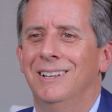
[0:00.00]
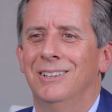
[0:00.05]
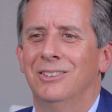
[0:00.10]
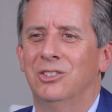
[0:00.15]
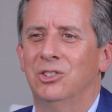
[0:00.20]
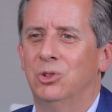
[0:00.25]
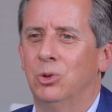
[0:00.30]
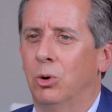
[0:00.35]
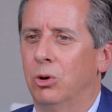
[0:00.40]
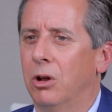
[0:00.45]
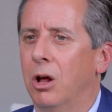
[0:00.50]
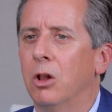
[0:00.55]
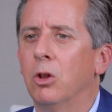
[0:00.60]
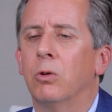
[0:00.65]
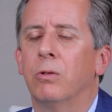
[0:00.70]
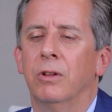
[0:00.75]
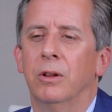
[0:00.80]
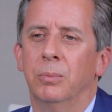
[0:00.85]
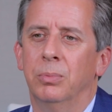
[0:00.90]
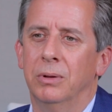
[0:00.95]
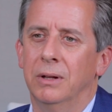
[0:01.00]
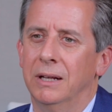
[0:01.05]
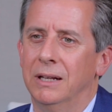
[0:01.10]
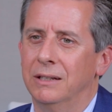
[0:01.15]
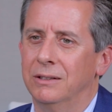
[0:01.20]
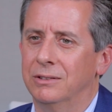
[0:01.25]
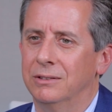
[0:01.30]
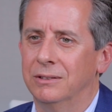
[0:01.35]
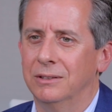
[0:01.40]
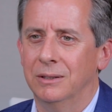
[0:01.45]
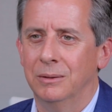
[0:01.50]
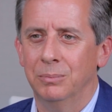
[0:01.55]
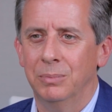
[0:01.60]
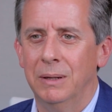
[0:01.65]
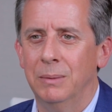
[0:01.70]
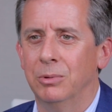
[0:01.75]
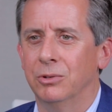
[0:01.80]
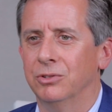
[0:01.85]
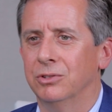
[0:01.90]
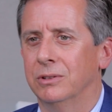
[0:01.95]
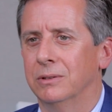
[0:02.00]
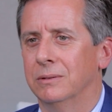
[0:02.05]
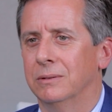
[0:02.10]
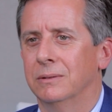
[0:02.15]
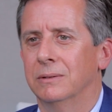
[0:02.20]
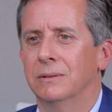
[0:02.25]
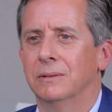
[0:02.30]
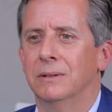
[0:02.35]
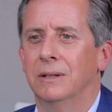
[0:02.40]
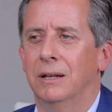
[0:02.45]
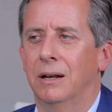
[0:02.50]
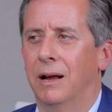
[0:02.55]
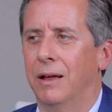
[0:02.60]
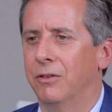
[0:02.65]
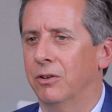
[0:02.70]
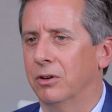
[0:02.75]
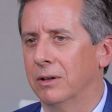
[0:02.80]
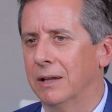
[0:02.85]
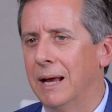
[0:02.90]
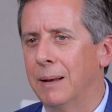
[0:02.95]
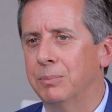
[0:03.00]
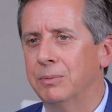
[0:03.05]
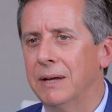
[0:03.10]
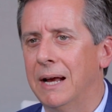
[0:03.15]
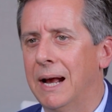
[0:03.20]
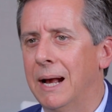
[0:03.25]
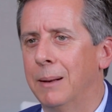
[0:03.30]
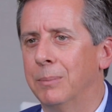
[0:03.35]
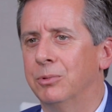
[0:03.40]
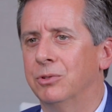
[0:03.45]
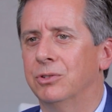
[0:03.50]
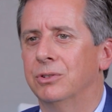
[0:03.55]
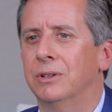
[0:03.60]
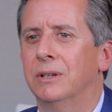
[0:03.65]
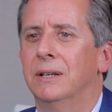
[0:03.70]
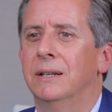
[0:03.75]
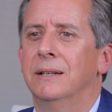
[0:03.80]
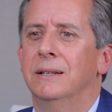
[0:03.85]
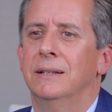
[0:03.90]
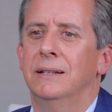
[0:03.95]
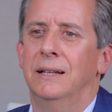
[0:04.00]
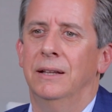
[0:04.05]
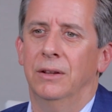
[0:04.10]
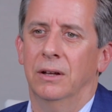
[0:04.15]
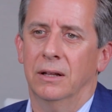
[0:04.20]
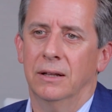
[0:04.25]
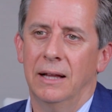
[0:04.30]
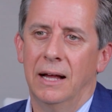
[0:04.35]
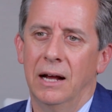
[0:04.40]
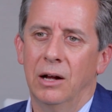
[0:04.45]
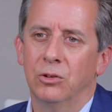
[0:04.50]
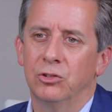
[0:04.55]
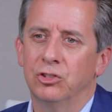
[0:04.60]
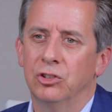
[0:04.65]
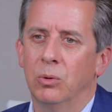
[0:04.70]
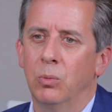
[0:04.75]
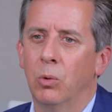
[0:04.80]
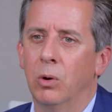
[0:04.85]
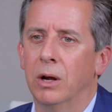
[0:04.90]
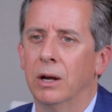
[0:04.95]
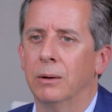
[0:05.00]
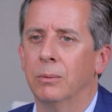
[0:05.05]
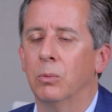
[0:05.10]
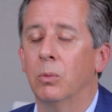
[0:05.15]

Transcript: stored all over the place in people's, on their laptops, in the cloud somewhere.